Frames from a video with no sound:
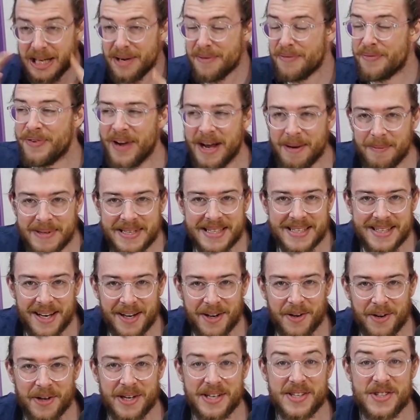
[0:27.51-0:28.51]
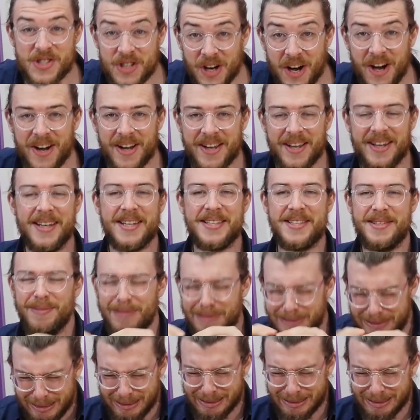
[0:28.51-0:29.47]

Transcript: Families in there are going to die unless you...